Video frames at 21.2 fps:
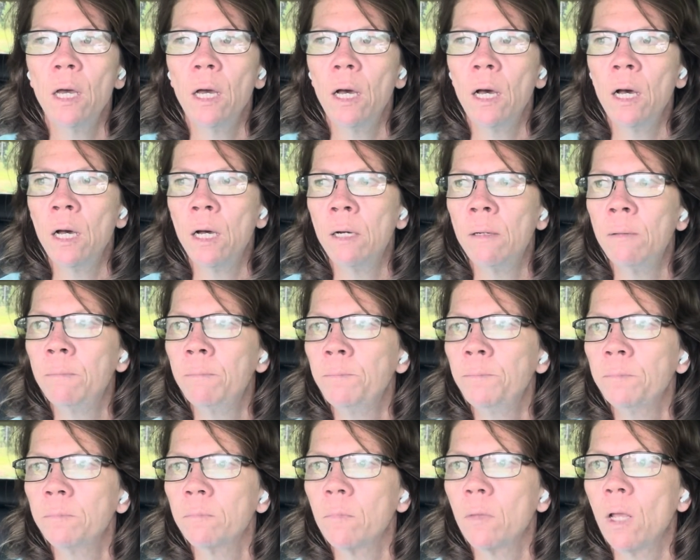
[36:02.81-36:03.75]

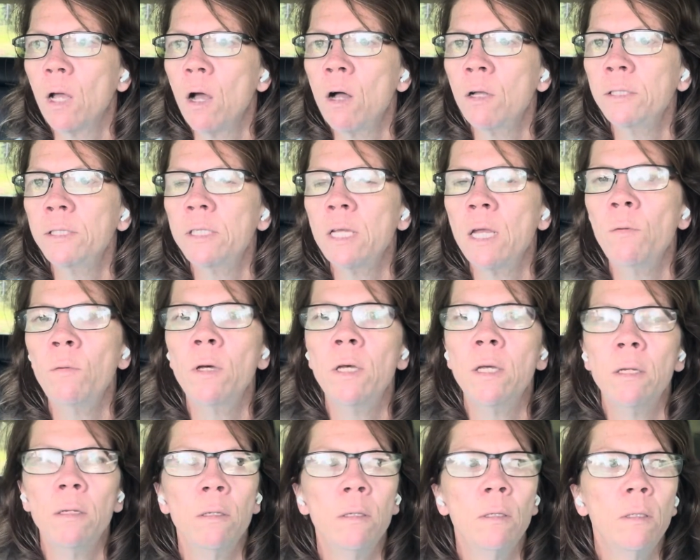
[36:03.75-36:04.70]
I'll say what
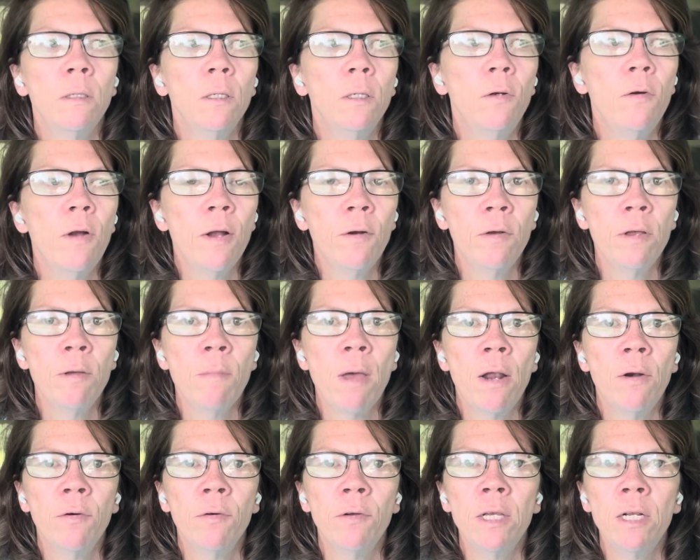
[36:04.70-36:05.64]
Gregory
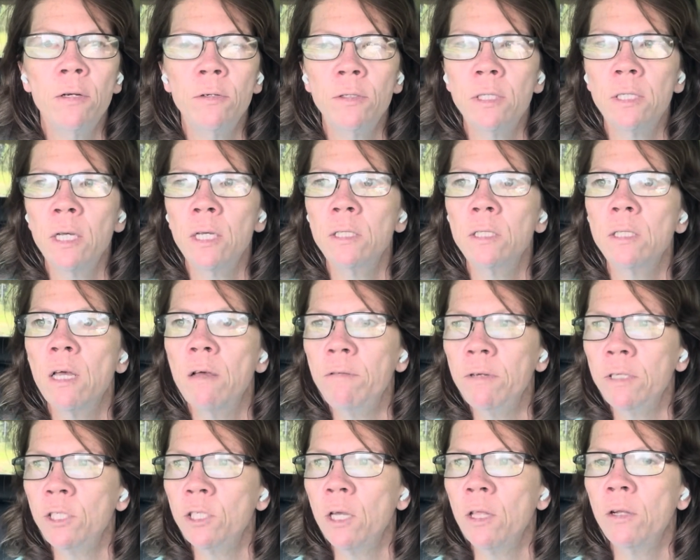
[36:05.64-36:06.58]
Mannarino says: love
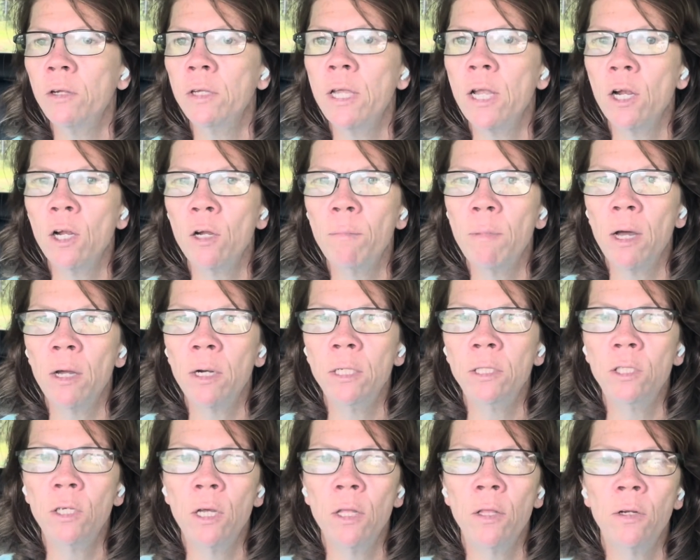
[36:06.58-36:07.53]
each other, care about
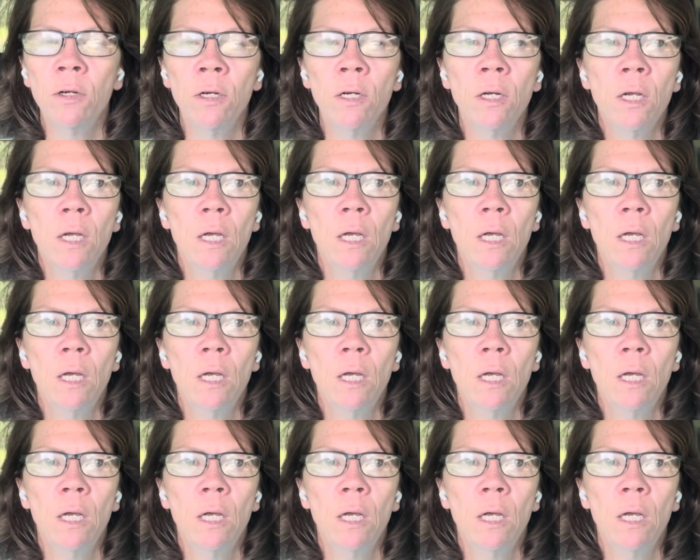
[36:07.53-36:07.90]
each other,